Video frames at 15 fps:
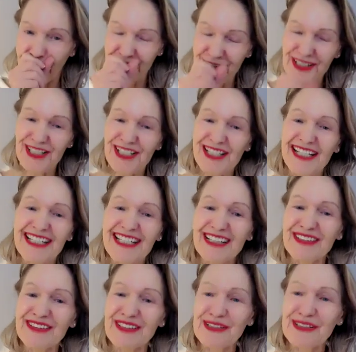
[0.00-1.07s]
just letting
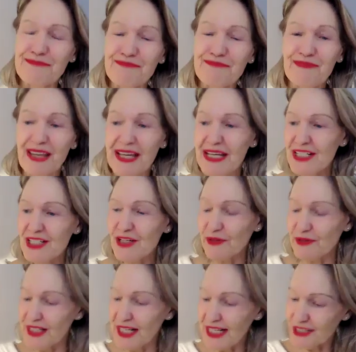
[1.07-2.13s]
you know.
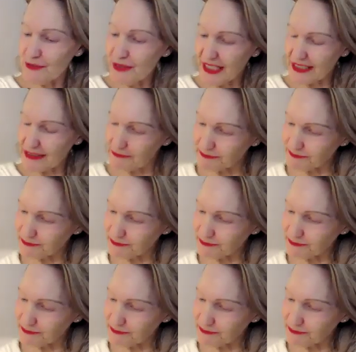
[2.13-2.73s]
So next week,